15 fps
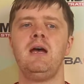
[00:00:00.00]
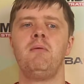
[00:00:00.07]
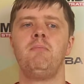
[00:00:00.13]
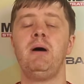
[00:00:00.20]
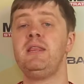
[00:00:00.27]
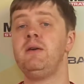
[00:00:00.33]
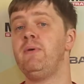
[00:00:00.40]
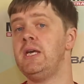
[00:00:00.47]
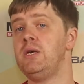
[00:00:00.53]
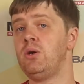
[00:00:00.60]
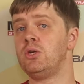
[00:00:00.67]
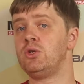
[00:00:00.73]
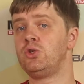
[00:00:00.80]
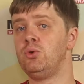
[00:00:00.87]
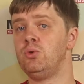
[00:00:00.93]
By the way, you
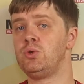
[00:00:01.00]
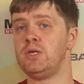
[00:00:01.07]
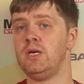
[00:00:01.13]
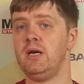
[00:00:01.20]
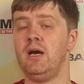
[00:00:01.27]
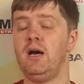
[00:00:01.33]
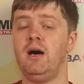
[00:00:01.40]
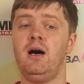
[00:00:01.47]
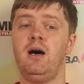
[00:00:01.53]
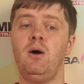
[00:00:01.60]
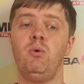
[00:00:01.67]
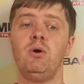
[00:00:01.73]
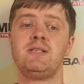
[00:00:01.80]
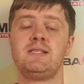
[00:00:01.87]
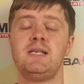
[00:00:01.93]
can choose
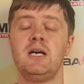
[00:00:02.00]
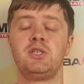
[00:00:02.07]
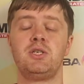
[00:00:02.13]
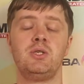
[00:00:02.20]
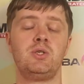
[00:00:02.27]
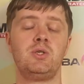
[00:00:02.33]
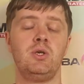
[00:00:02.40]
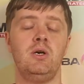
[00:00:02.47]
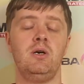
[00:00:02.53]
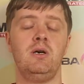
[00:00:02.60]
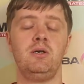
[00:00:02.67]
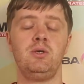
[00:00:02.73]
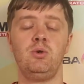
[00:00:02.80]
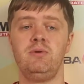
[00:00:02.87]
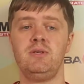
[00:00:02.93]
what sections
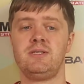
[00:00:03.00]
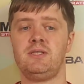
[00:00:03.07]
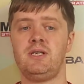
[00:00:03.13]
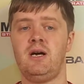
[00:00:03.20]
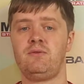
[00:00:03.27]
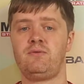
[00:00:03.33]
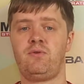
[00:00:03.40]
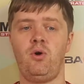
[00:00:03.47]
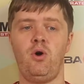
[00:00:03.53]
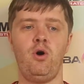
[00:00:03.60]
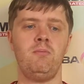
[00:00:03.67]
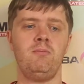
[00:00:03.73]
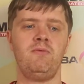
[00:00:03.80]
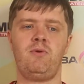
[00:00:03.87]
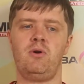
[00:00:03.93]
you will start
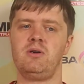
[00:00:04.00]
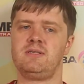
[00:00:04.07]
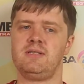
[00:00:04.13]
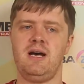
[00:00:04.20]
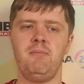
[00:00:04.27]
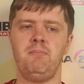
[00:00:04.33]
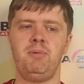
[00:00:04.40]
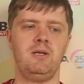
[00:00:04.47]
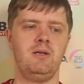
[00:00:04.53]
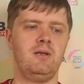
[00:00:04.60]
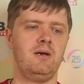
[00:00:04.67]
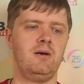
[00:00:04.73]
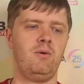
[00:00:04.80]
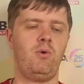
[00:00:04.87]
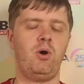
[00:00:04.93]
from, for
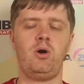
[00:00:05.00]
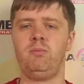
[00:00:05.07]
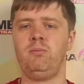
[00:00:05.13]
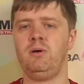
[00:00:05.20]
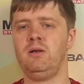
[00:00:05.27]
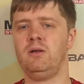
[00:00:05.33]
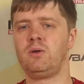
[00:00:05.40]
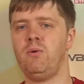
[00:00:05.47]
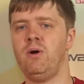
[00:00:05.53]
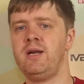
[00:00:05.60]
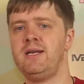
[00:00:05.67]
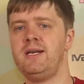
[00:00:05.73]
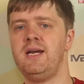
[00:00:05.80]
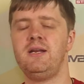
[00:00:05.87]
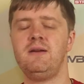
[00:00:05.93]
example, verbal,
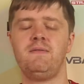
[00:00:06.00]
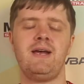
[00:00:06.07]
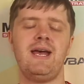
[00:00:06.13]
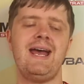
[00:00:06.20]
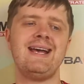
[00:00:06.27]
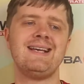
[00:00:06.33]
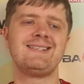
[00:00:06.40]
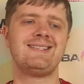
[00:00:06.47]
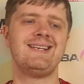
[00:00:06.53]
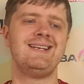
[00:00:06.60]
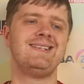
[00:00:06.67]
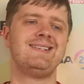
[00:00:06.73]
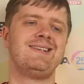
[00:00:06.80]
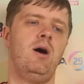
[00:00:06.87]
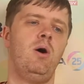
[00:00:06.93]
quantitative,
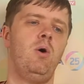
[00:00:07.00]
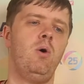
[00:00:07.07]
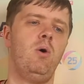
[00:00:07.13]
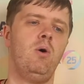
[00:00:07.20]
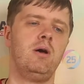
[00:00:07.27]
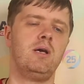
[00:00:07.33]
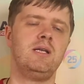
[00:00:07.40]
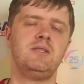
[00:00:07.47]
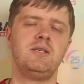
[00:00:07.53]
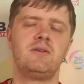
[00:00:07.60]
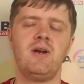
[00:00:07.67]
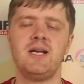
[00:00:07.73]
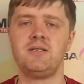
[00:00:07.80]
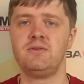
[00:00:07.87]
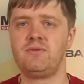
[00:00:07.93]
essays, or
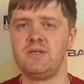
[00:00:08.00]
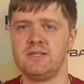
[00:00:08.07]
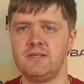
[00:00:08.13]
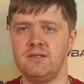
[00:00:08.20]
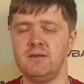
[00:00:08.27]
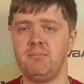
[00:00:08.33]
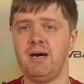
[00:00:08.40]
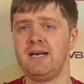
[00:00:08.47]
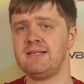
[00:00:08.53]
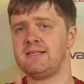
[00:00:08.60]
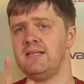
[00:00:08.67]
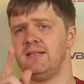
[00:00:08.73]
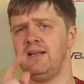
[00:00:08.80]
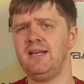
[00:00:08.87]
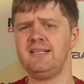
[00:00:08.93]
integrated reasoning. But
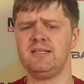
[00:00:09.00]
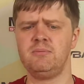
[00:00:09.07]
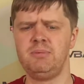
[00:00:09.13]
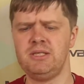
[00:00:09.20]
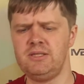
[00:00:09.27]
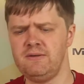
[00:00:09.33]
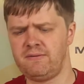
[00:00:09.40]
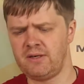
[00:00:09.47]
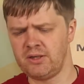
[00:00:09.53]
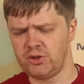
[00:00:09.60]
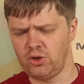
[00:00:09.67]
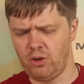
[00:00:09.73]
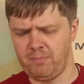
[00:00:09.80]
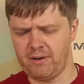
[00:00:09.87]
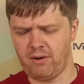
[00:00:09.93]
it's a little bit
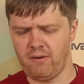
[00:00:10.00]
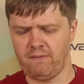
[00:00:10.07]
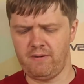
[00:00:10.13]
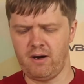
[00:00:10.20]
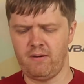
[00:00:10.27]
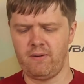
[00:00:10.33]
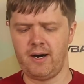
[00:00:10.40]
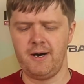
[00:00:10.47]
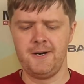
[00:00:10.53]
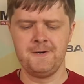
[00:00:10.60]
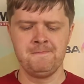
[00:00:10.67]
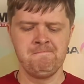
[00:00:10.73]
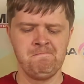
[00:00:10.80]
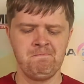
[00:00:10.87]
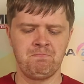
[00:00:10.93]
different topic of our
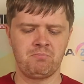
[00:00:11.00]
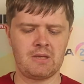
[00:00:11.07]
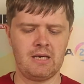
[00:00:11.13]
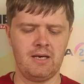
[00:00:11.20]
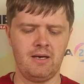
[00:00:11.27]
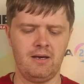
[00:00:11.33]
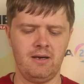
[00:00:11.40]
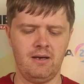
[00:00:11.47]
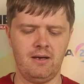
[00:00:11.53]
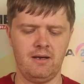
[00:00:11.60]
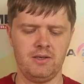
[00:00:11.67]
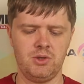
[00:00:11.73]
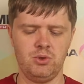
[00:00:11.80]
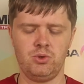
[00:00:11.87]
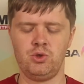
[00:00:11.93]

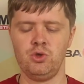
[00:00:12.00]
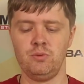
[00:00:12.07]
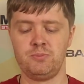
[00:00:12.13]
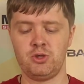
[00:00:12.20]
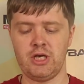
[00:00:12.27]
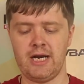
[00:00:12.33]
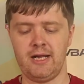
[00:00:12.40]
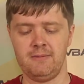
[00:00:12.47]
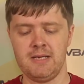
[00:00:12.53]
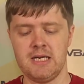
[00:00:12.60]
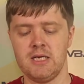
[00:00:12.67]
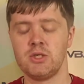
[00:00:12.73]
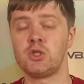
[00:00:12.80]
YouTube channel.